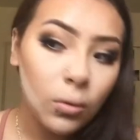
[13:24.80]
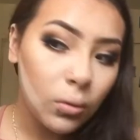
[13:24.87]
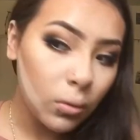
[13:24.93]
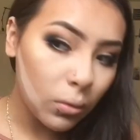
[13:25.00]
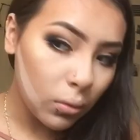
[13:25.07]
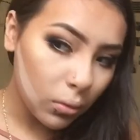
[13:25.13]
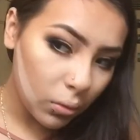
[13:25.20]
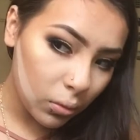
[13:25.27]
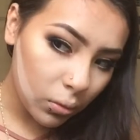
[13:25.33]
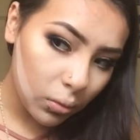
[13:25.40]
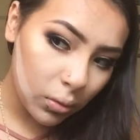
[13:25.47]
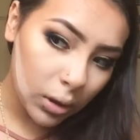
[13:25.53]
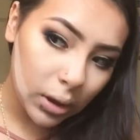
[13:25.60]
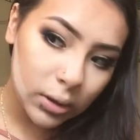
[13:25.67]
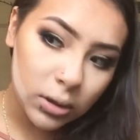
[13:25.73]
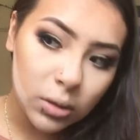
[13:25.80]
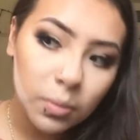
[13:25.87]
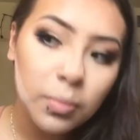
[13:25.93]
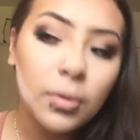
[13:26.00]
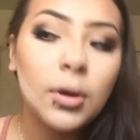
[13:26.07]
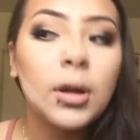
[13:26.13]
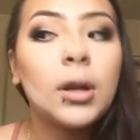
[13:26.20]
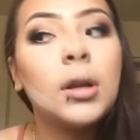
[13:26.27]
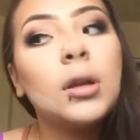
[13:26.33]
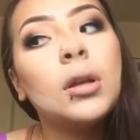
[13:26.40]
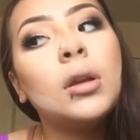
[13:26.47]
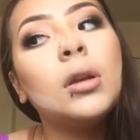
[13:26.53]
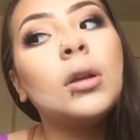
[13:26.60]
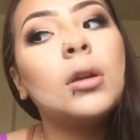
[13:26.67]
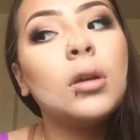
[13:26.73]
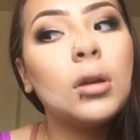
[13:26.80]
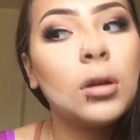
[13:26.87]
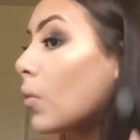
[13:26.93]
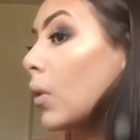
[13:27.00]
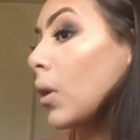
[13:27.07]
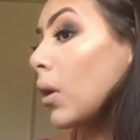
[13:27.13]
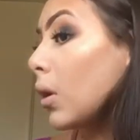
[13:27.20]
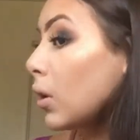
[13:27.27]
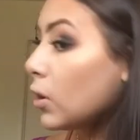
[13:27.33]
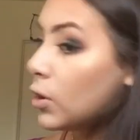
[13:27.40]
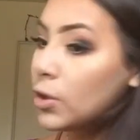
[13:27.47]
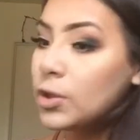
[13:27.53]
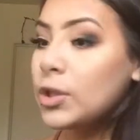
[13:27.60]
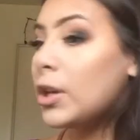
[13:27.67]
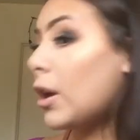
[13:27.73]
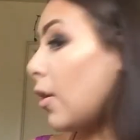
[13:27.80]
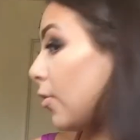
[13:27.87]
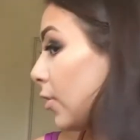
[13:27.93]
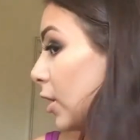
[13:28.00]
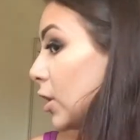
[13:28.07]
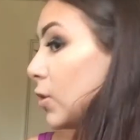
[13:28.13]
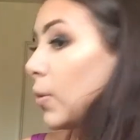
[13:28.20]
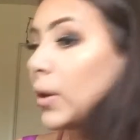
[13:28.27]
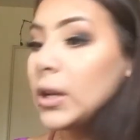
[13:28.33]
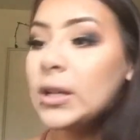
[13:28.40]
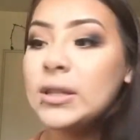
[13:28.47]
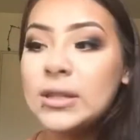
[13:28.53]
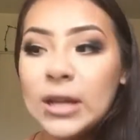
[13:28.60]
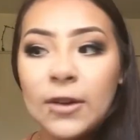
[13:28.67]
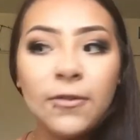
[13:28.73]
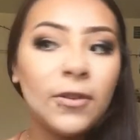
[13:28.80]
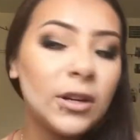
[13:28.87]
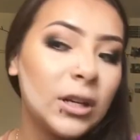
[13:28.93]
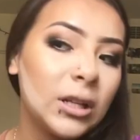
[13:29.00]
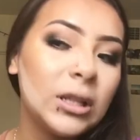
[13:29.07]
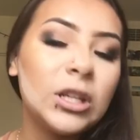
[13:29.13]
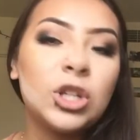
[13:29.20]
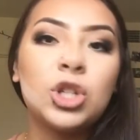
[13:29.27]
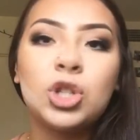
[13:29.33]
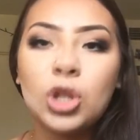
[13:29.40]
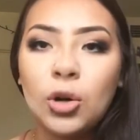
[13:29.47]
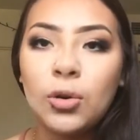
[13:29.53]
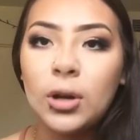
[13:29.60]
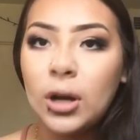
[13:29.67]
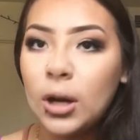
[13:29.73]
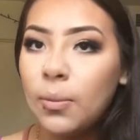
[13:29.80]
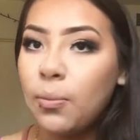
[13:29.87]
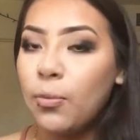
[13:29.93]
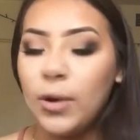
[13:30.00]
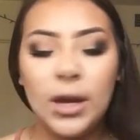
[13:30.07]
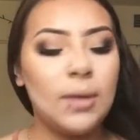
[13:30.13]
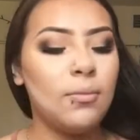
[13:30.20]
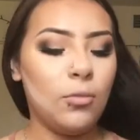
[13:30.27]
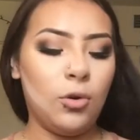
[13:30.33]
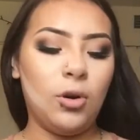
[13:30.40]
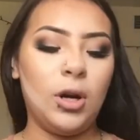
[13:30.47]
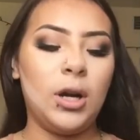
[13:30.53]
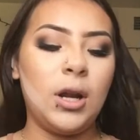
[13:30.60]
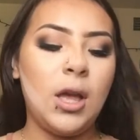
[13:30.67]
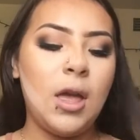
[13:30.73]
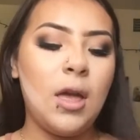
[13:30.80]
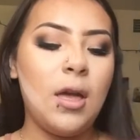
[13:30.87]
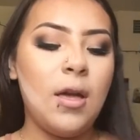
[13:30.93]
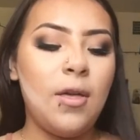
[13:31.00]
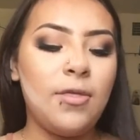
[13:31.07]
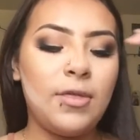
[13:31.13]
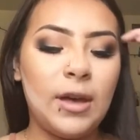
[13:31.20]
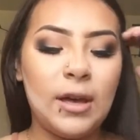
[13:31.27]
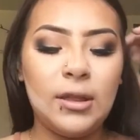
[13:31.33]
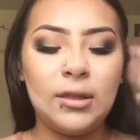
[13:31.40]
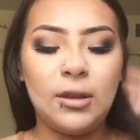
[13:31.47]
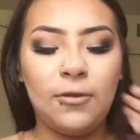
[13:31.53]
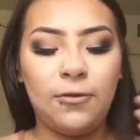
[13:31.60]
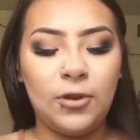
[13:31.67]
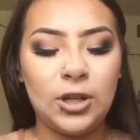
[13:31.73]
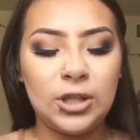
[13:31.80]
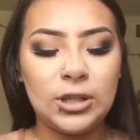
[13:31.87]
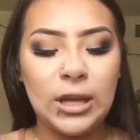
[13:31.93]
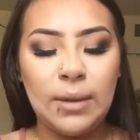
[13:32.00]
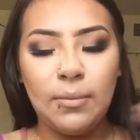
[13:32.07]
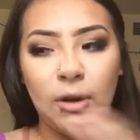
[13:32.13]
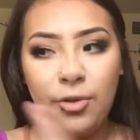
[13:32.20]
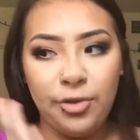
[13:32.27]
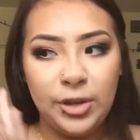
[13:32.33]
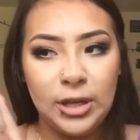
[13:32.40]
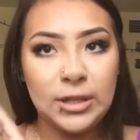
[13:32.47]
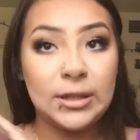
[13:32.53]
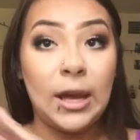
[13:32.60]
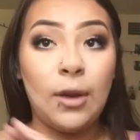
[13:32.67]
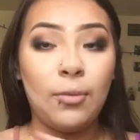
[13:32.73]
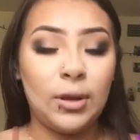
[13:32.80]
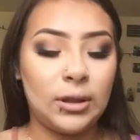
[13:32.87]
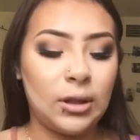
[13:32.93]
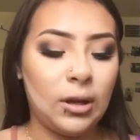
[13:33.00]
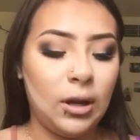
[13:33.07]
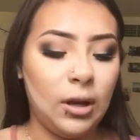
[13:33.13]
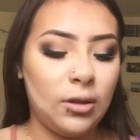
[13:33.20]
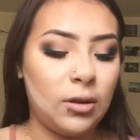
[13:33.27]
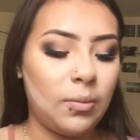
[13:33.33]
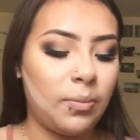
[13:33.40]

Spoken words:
Oh, that's pretty. You see on this one, it definitely showed up way more than the first time on this side with the other